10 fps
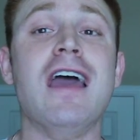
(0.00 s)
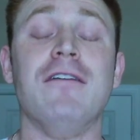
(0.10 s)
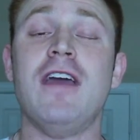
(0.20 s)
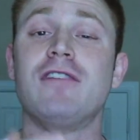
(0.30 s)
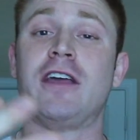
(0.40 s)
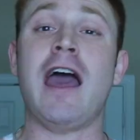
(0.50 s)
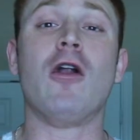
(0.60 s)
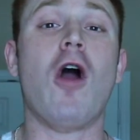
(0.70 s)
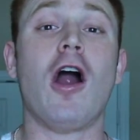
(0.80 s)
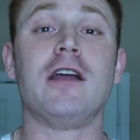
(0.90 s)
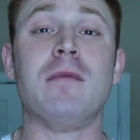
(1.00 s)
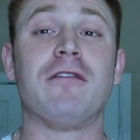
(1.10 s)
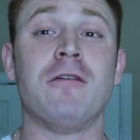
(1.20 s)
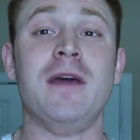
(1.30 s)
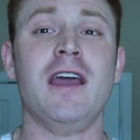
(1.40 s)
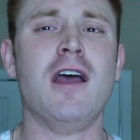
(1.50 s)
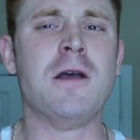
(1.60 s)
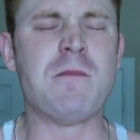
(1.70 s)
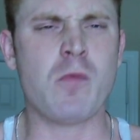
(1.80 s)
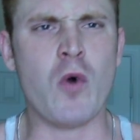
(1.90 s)
if you have a counter argument for me,
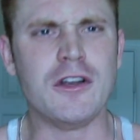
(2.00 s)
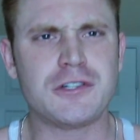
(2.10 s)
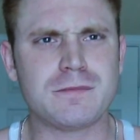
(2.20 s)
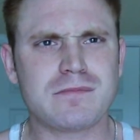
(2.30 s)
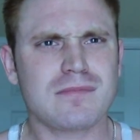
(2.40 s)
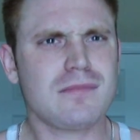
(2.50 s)
which